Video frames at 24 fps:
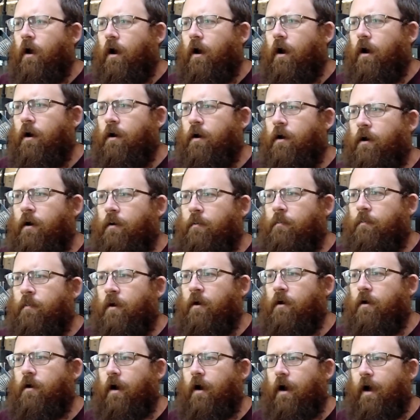
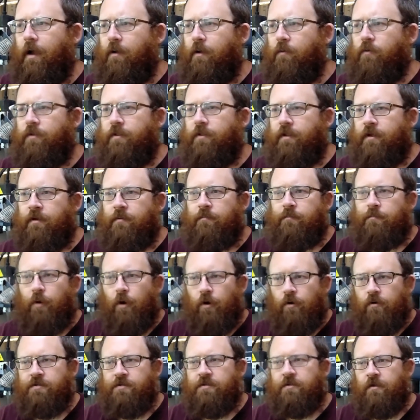I will then
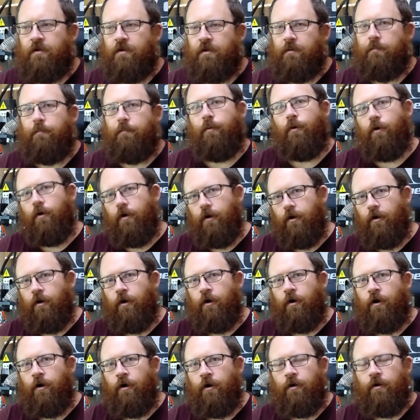personally put it
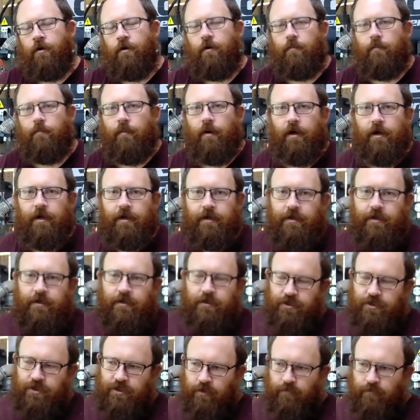on my
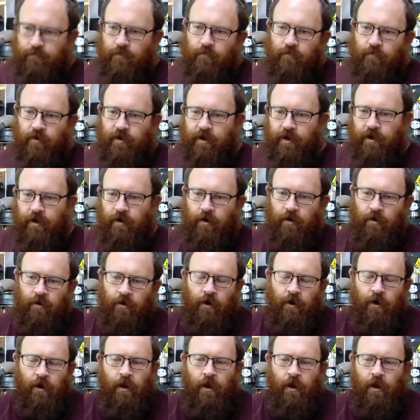shelf over here
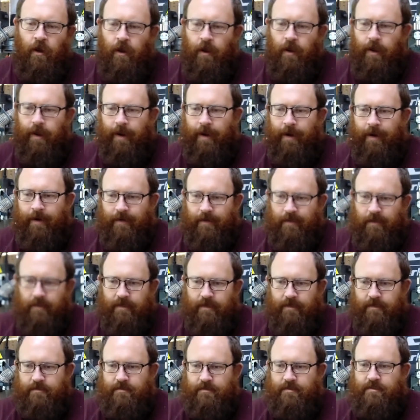and
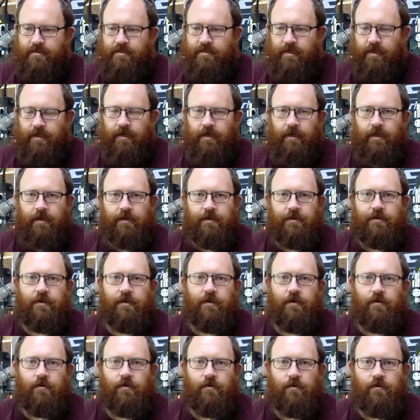let it sit
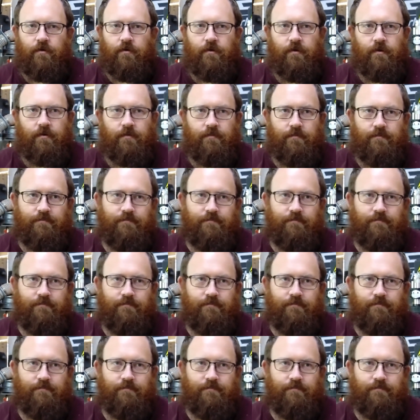until